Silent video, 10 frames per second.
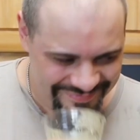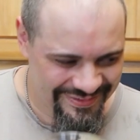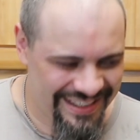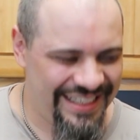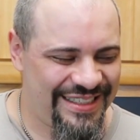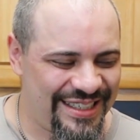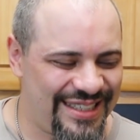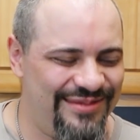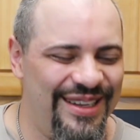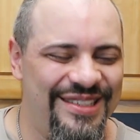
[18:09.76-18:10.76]
It
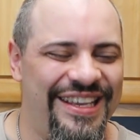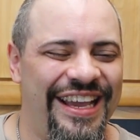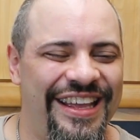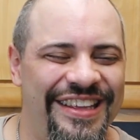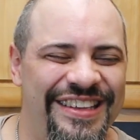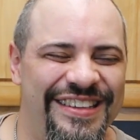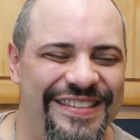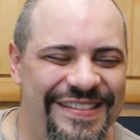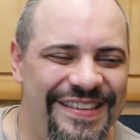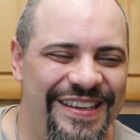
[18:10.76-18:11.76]
just smells like
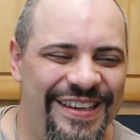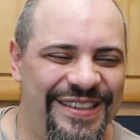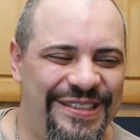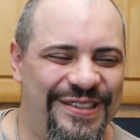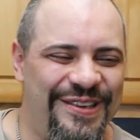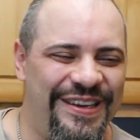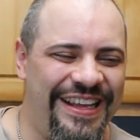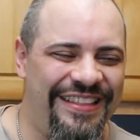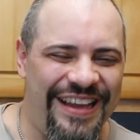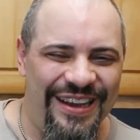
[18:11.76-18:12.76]

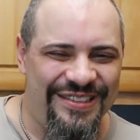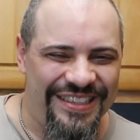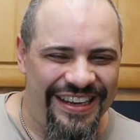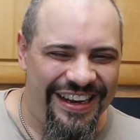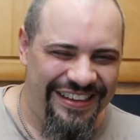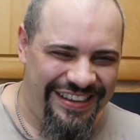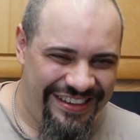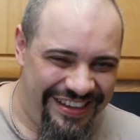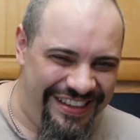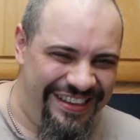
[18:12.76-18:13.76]
dirty Thousand Island.